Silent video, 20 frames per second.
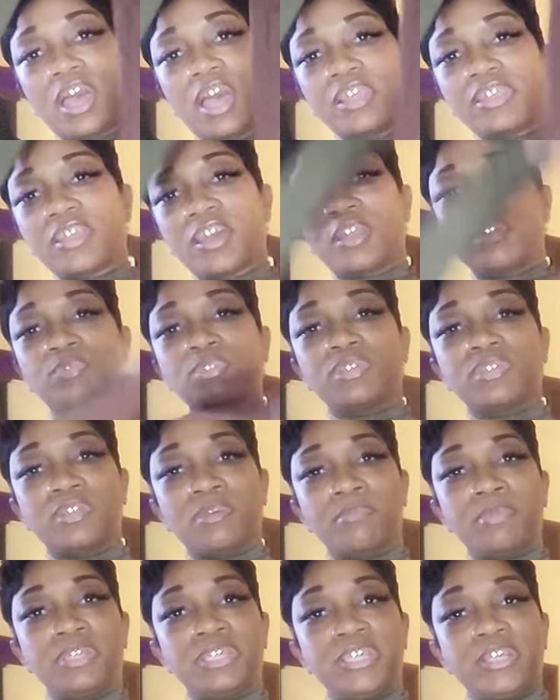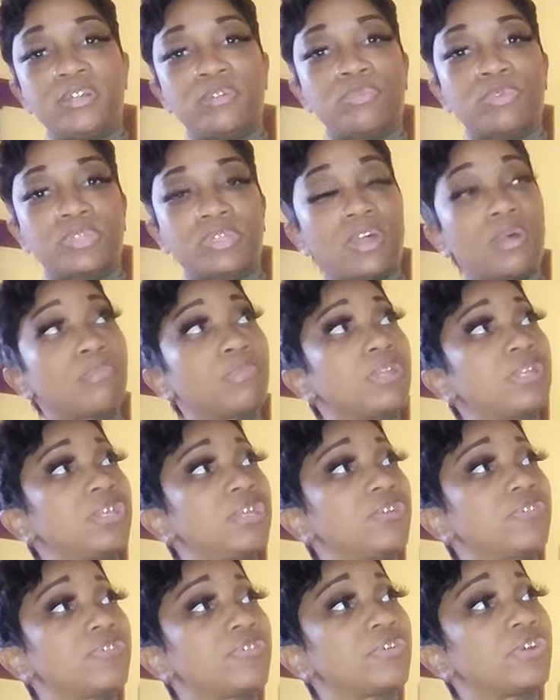I thought it was the material was gonna be
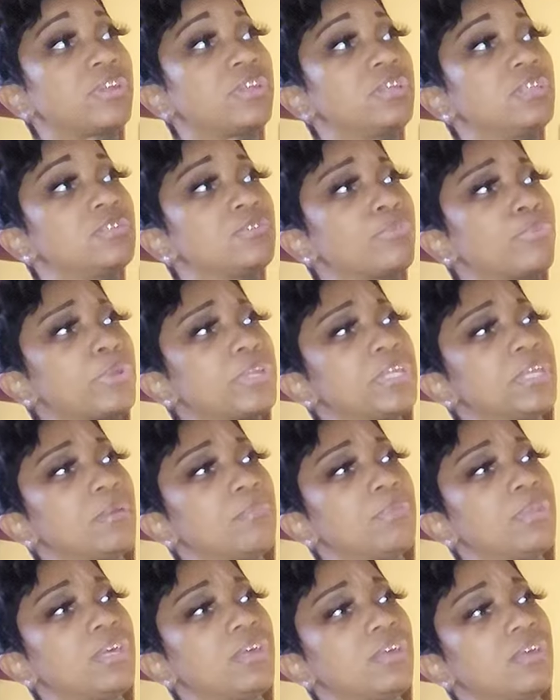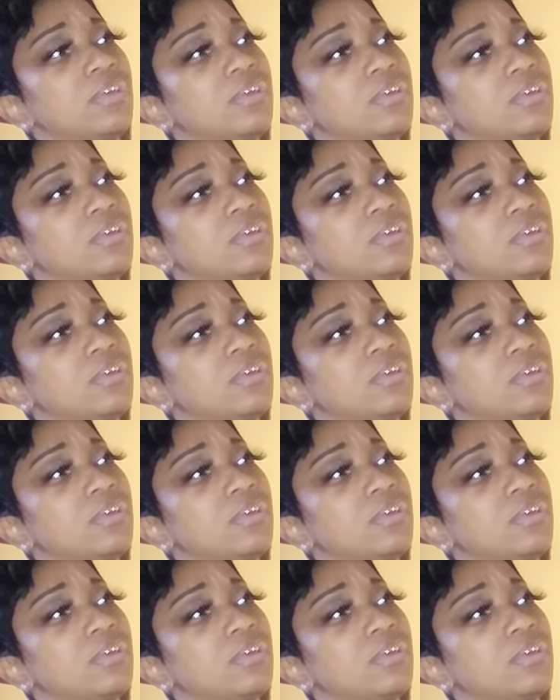different. It's ribbed.